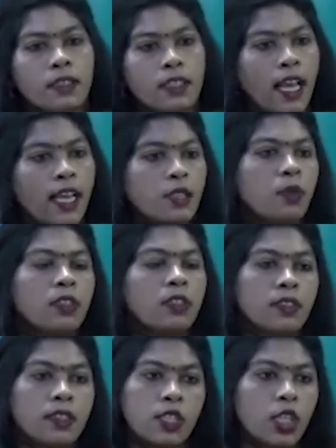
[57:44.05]
As one
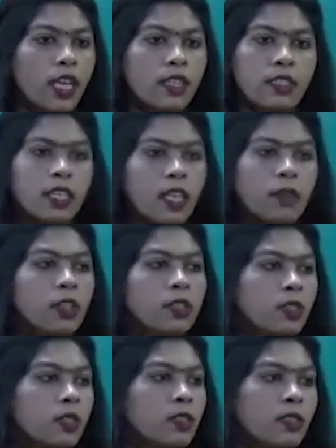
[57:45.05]
such case study we will
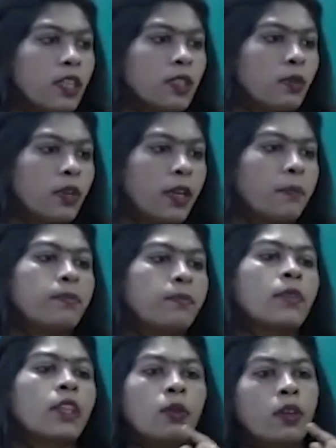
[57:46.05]
see today.
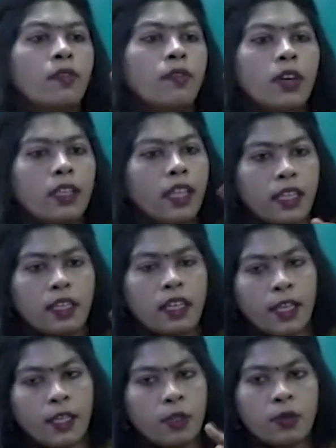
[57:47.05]
Okay, for that,
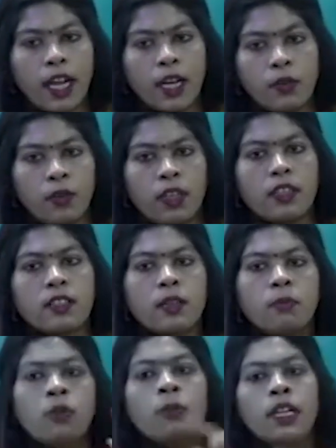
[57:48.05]
related to that only. Some
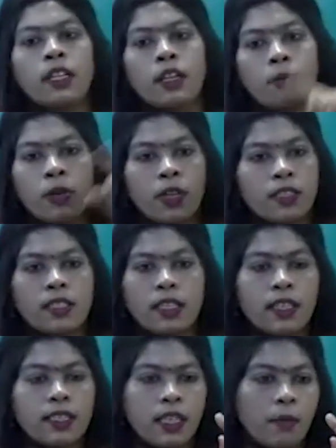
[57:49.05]
moment and protest
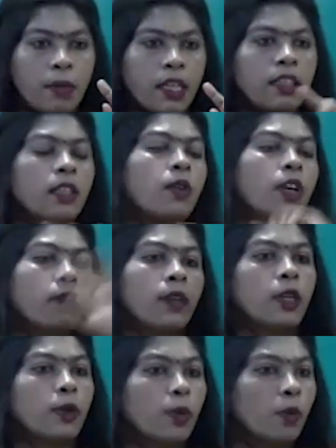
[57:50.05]
starts happening, then what will you
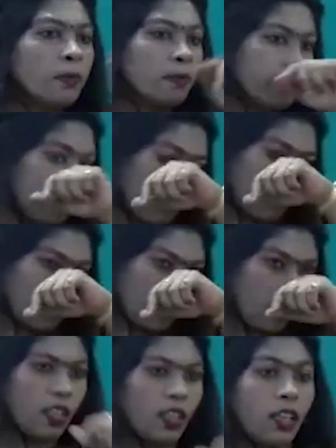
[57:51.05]
do?
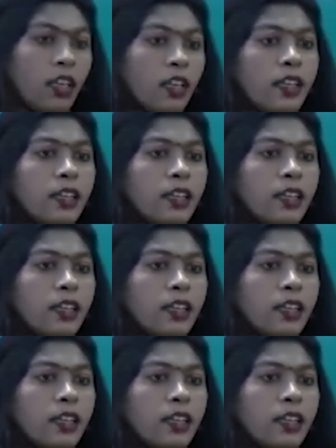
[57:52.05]
Right.